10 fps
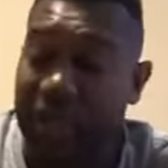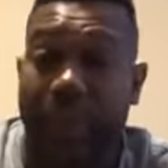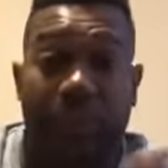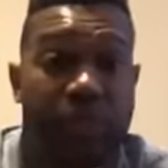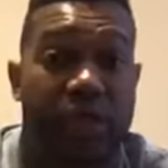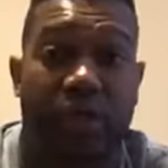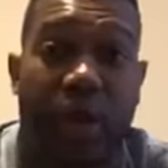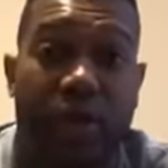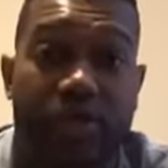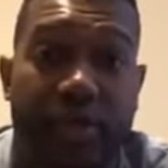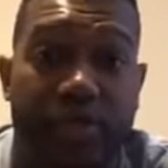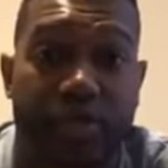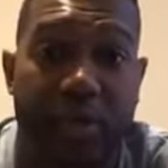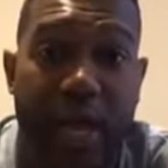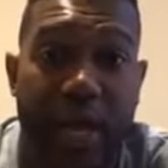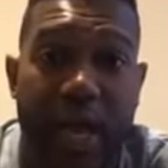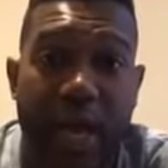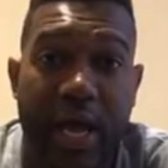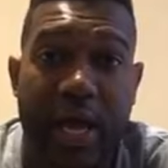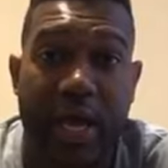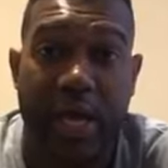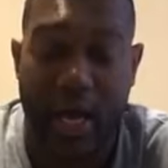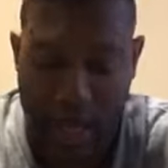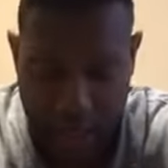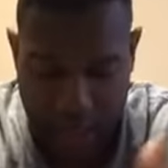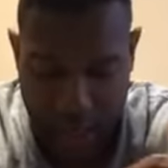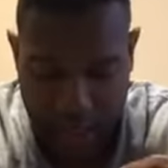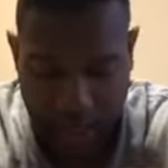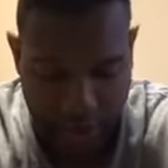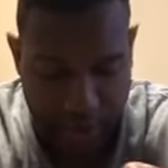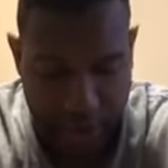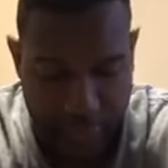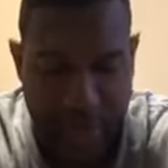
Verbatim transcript: Chapel, another awesome message we had and, uh, uh, yesterday.